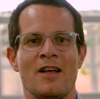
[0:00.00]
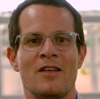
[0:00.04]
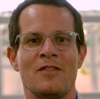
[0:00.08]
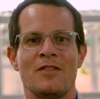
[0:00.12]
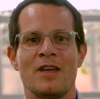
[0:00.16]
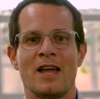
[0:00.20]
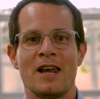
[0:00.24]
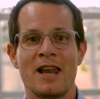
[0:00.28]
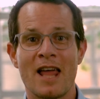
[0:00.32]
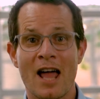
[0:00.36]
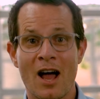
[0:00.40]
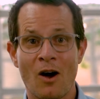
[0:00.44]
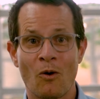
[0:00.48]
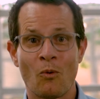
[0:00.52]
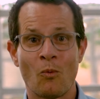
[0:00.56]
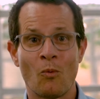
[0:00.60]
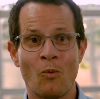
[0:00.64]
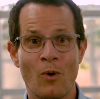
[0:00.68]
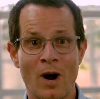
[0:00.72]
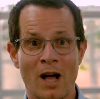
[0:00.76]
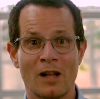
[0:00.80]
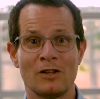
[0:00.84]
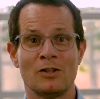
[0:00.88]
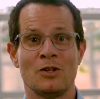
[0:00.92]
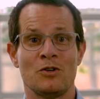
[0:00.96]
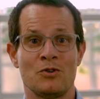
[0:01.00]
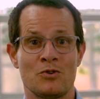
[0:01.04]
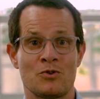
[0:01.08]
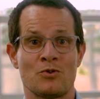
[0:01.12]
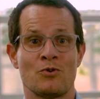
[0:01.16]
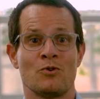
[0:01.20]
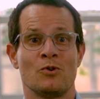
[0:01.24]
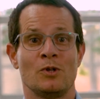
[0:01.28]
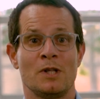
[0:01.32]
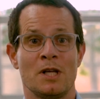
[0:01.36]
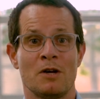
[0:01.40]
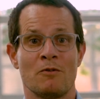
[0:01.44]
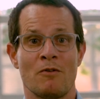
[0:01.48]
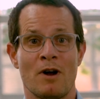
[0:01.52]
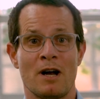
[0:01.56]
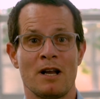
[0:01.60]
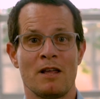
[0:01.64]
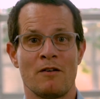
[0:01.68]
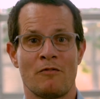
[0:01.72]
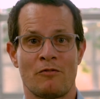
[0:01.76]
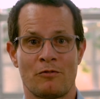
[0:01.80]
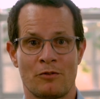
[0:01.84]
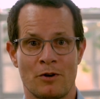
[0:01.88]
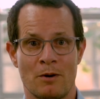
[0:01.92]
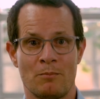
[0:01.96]
They're now well and truly ready
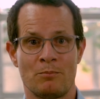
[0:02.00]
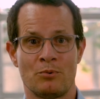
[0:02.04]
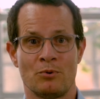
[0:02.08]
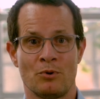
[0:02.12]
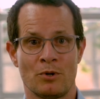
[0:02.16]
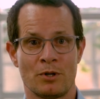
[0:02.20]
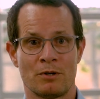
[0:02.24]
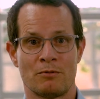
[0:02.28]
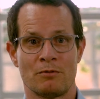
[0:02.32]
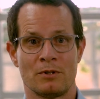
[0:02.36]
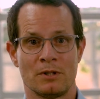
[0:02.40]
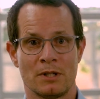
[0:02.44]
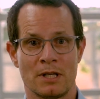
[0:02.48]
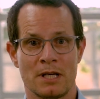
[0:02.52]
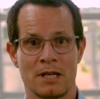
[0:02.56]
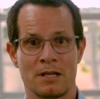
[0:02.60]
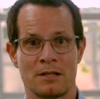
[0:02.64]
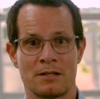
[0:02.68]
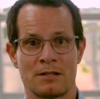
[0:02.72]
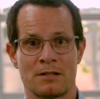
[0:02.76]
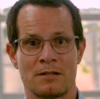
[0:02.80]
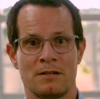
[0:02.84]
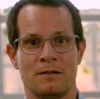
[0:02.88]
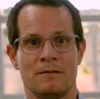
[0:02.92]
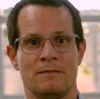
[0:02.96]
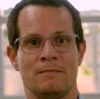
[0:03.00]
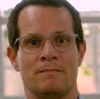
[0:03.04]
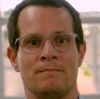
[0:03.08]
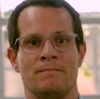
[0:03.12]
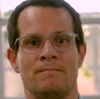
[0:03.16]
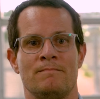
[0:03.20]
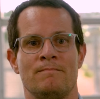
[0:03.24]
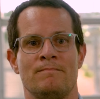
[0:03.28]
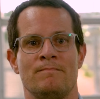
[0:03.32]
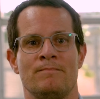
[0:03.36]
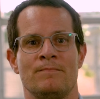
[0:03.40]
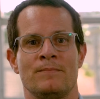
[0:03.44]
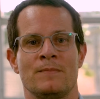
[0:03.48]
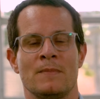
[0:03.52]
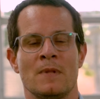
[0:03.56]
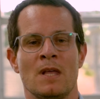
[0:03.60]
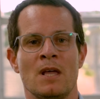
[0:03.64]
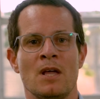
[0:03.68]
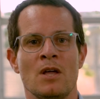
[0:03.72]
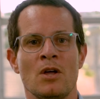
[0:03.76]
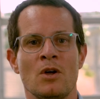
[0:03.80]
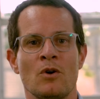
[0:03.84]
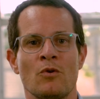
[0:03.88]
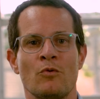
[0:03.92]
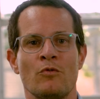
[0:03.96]
for a broader release.
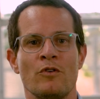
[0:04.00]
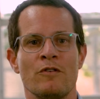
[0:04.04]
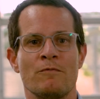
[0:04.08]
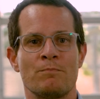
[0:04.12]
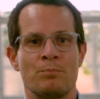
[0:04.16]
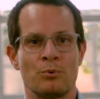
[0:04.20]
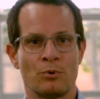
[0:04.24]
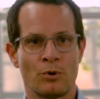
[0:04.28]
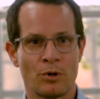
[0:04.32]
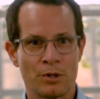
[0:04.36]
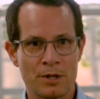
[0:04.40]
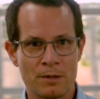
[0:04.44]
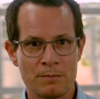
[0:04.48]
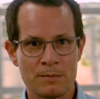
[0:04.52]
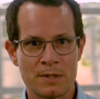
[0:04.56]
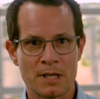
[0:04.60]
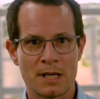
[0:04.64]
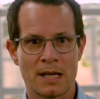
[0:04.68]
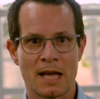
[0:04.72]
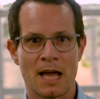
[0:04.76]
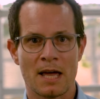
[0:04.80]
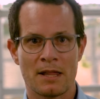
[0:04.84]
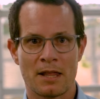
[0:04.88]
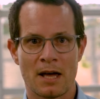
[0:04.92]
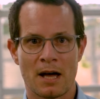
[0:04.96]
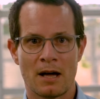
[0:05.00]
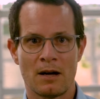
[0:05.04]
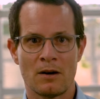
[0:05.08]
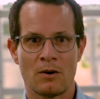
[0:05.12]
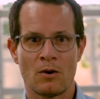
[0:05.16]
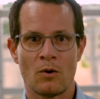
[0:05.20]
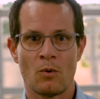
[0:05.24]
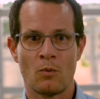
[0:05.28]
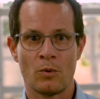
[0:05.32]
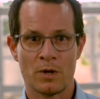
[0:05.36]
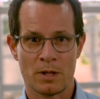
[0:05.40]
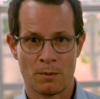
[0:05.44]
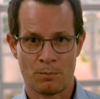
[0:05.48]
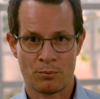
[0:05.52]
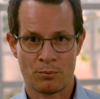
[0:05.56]
We've brought them together with a